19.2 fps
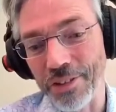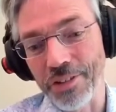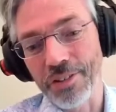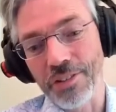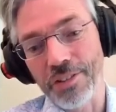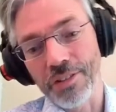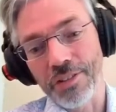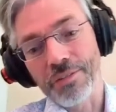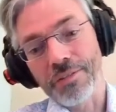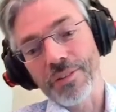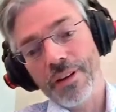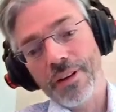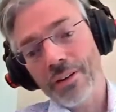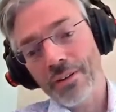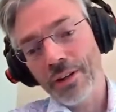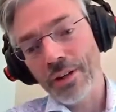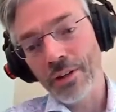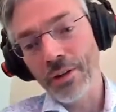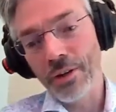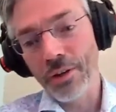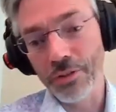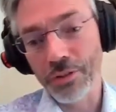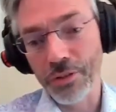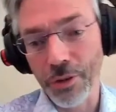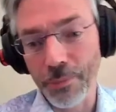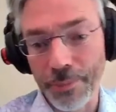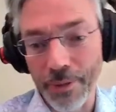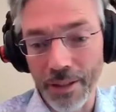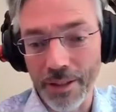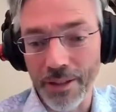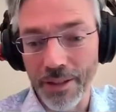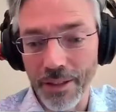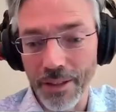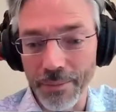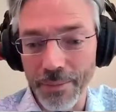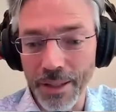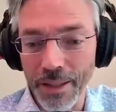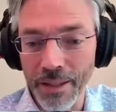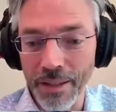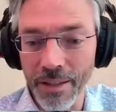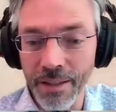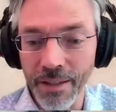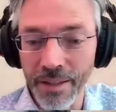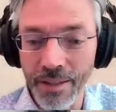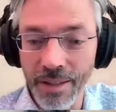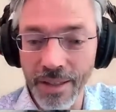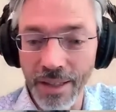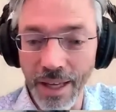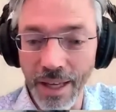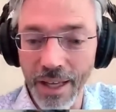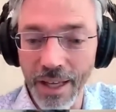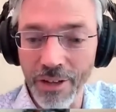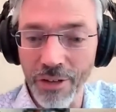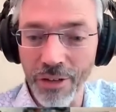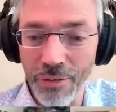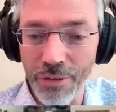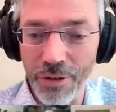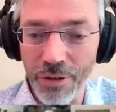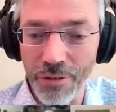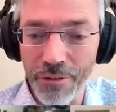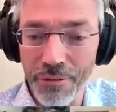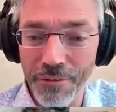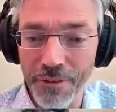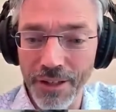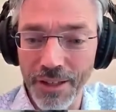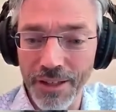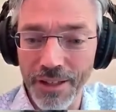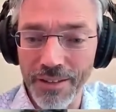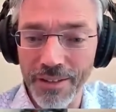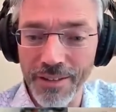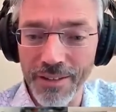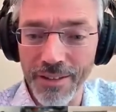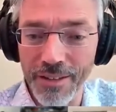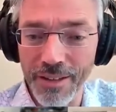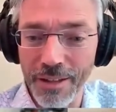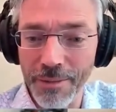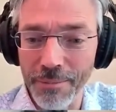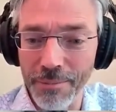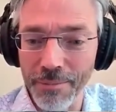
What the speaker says: this is a very hot topic. I mean, the age of your fleet